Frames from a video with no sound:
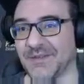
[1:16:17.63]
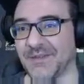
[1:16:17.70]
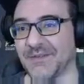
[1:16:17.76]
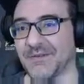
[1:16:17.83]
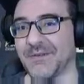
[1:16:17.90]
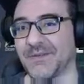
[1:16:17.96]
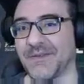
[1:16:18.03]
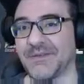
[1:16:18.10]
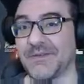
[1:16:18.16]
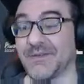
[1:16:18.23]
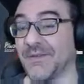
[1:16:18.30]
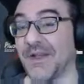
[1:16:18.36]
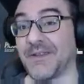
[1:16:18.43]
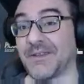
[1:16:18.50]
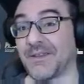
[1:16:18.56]
you know, even
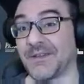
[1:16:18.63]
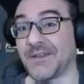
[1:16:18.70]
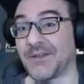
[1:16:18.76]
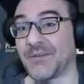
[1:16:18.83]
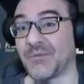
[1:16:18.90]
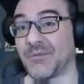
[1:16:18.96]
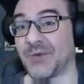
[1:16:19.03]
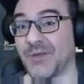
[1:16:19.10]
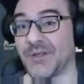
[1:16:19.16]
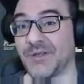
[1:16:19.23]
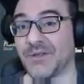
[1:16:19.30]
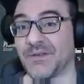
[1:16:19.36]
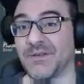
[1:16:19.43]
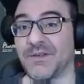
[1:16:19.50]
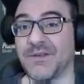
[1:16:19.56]
if I think they're
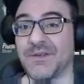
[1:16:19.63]
important.